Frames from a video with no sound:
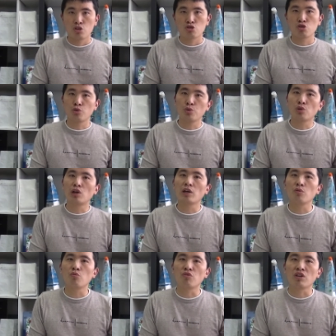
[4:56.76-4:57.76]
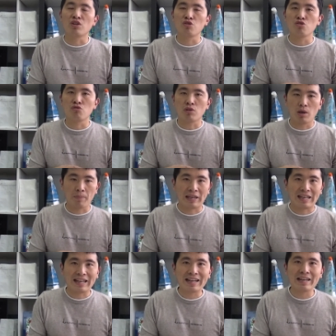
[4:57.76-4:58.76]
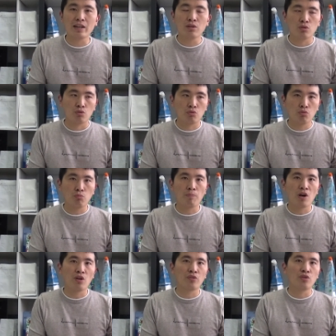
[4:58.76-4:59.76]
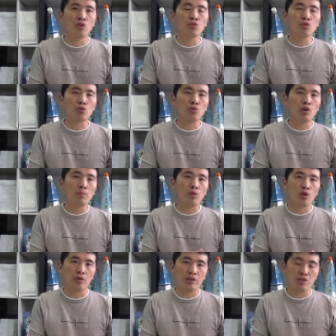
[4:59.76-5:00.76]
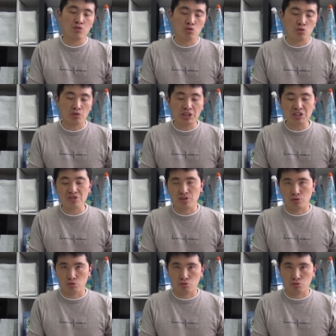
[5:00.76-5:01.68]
So usually we apply to bond nuclear polyresin